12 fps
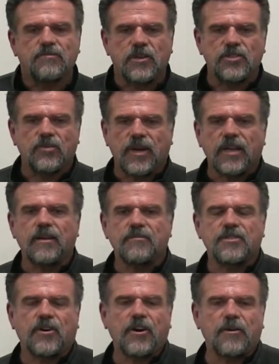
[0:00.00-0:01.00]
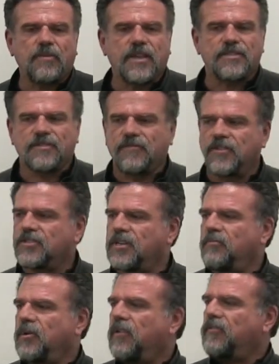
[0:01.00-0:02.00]
especially when it comes to art, because the first
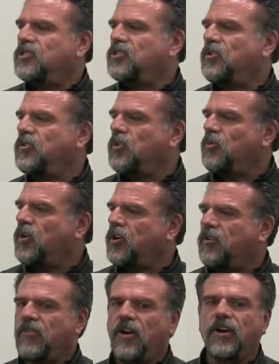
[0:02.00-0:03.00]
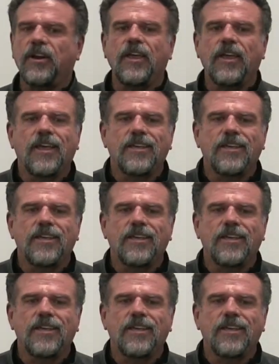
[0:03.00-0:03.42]
time you ever showed your work of art,